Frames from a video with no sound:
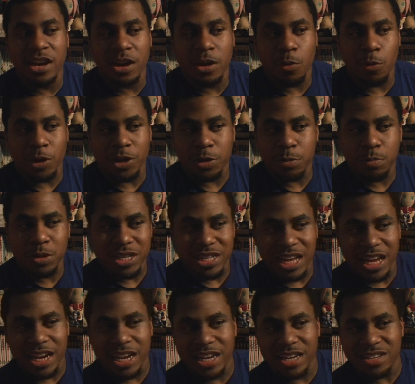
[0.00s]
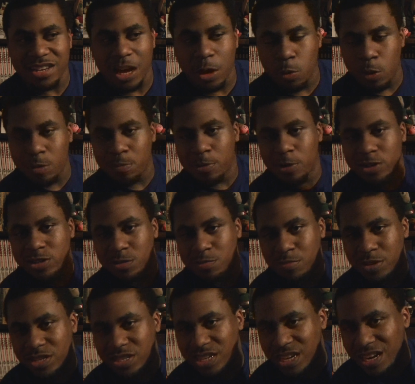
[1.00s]
when you put that in, it's like one person
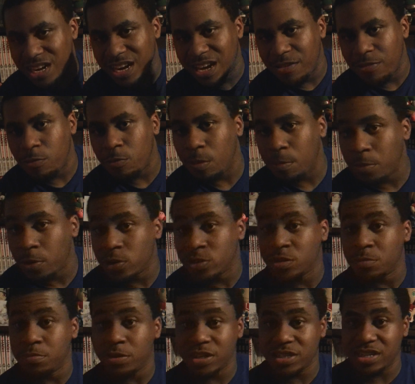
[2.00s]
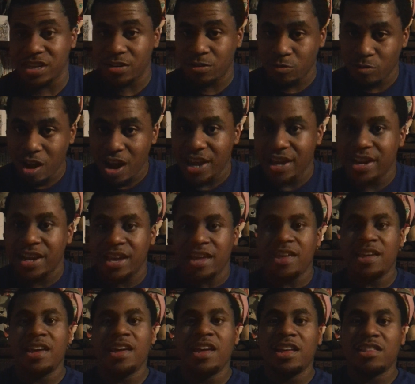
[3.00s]
puts in a left, one person puts in a right.
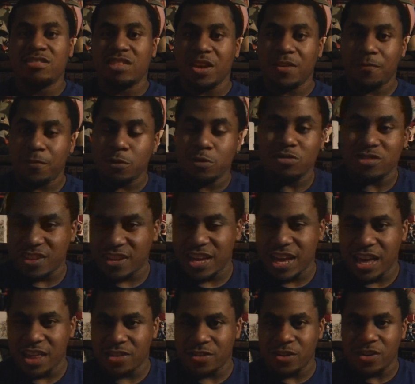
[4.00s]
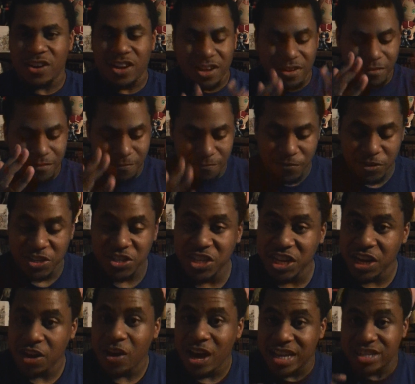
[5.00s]
They fuse together.
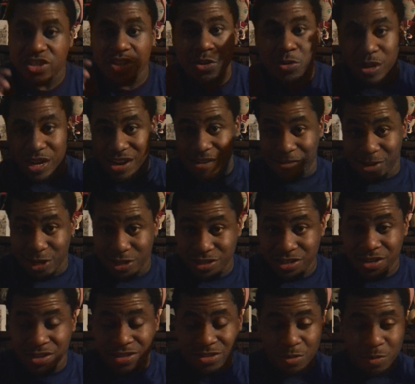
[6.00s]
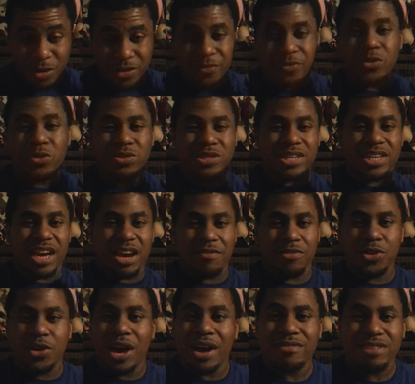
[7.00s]
Vegito has two earrings. So when you fuse together,
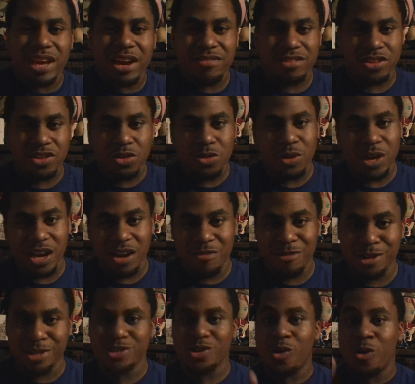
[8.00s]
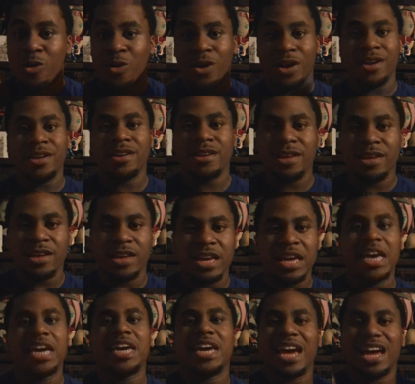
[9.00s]
you have to have the two earrings on.
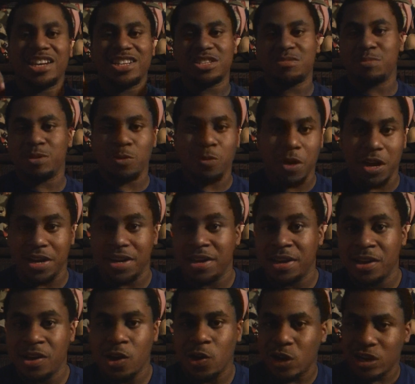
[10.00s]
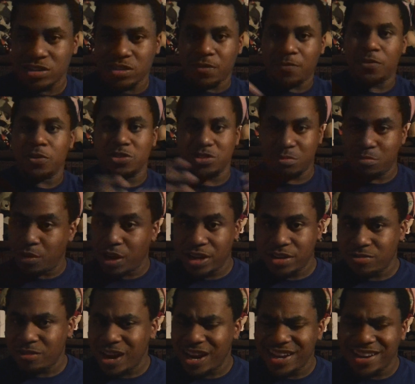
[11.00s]
It can't just be one, or else the fusion
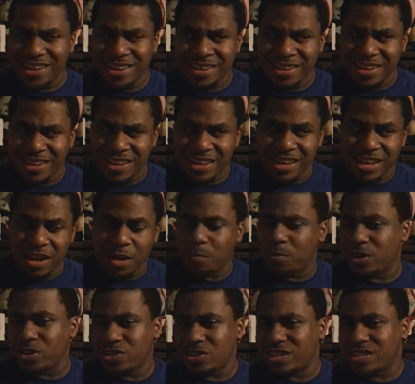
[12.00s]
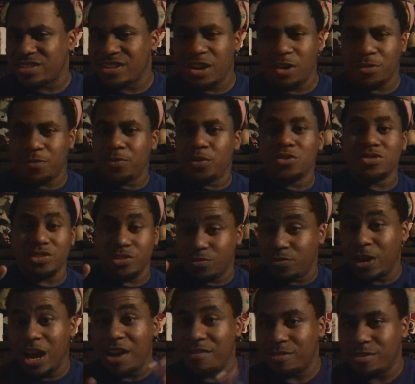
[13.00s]
breaks, right? I'm pretty sure that's no, the fusion's
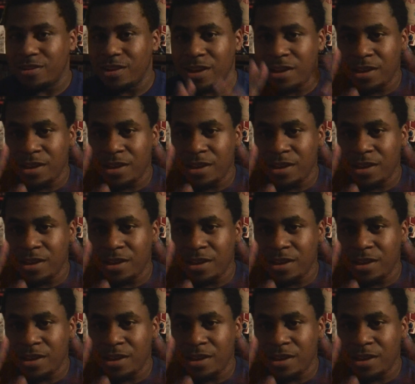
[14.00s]
forever.